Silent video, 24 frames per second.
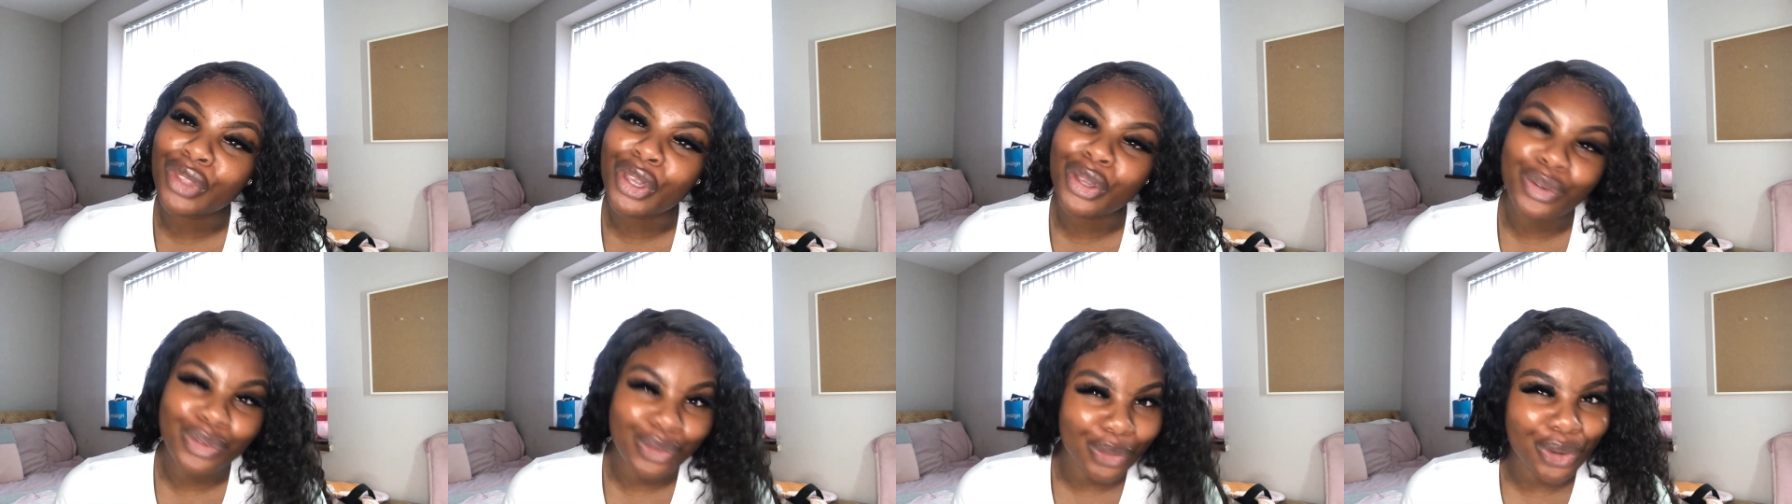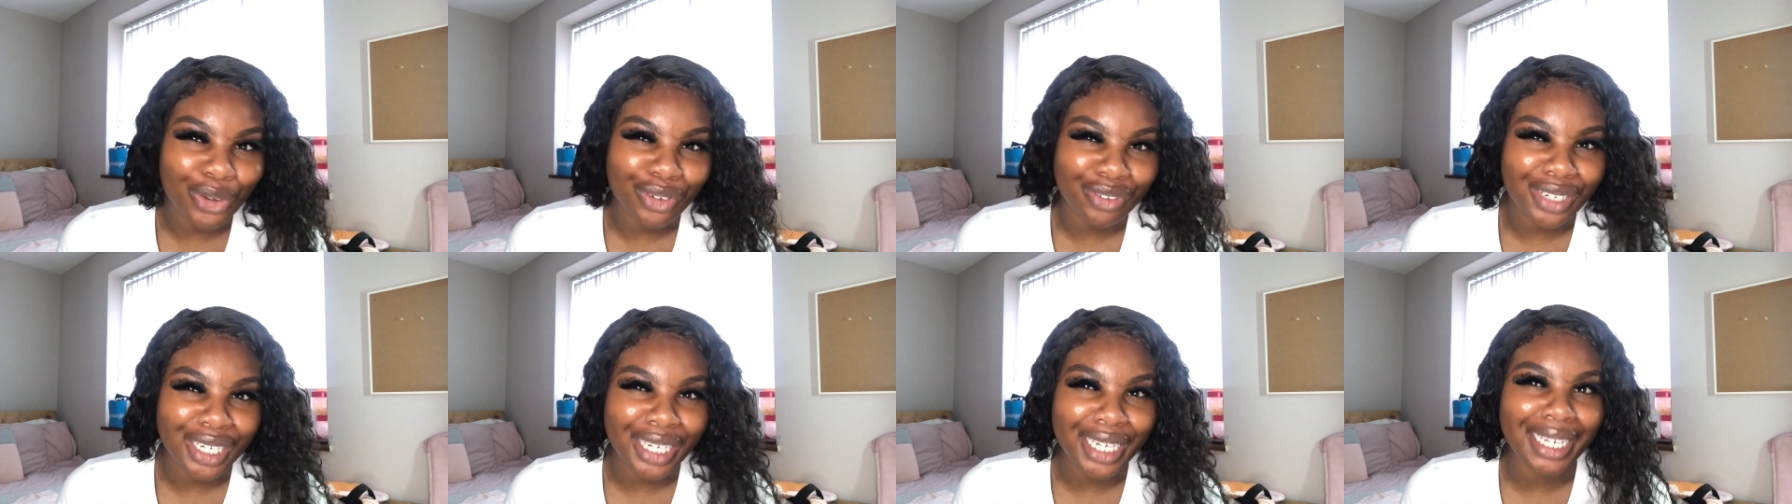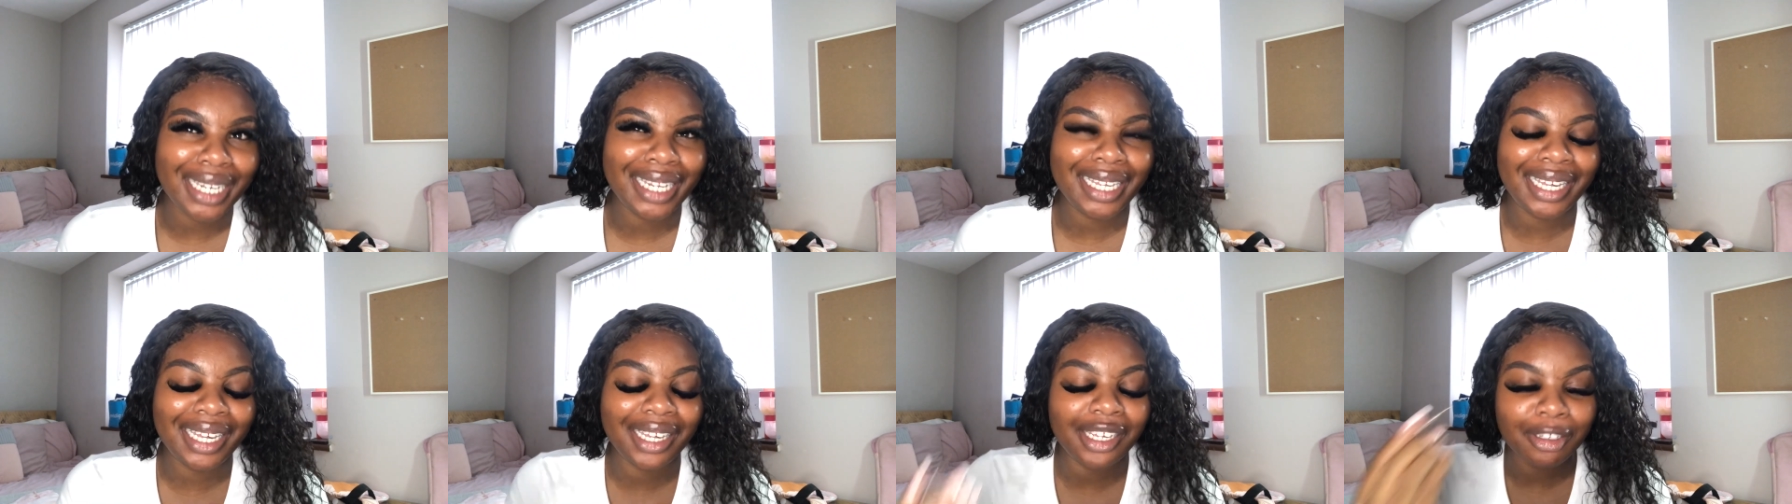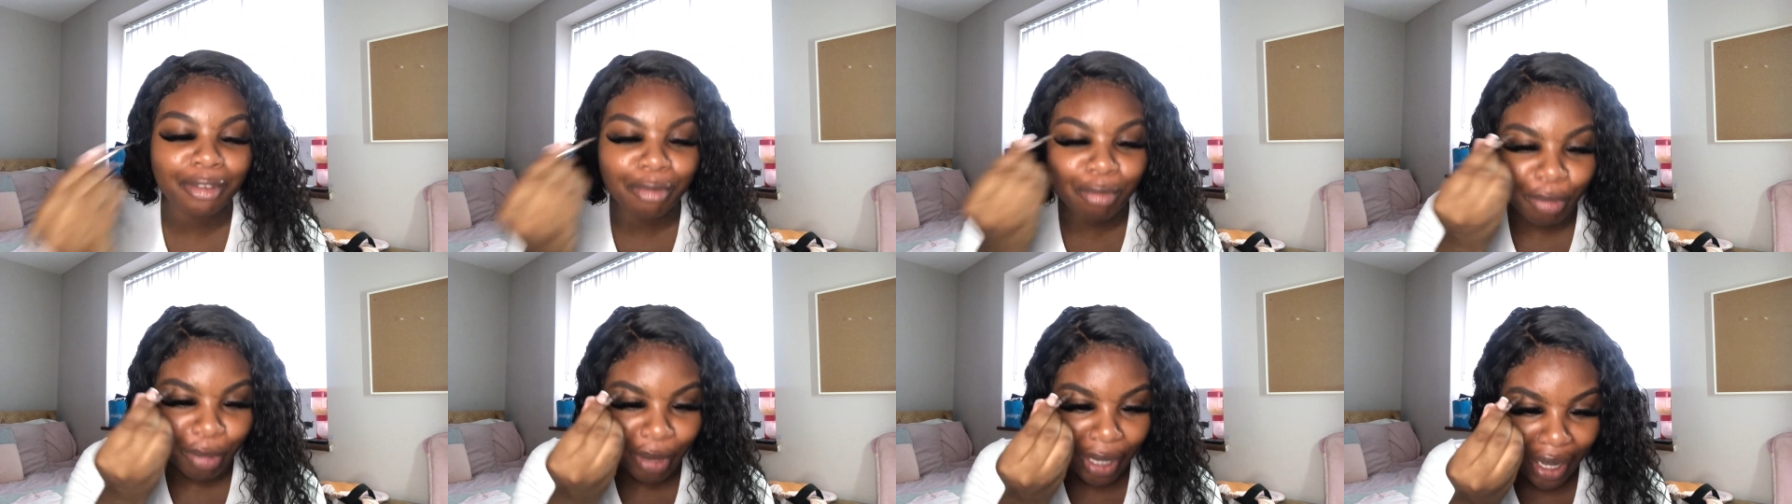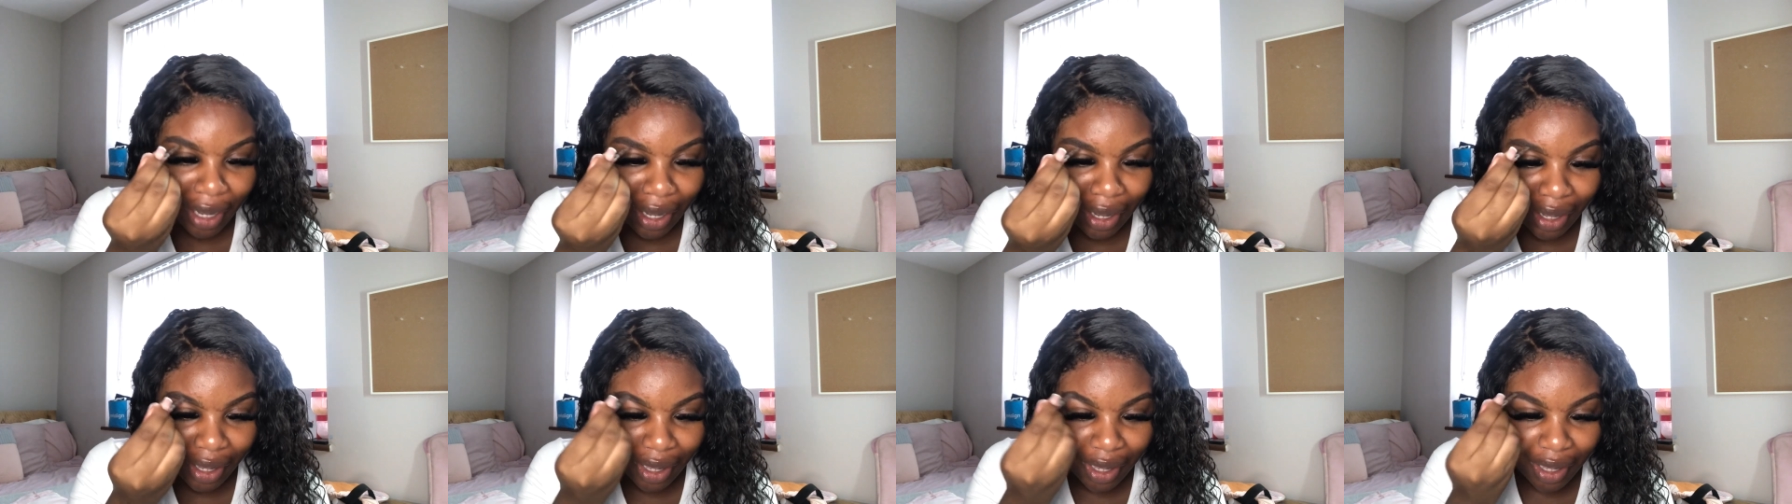Not really, but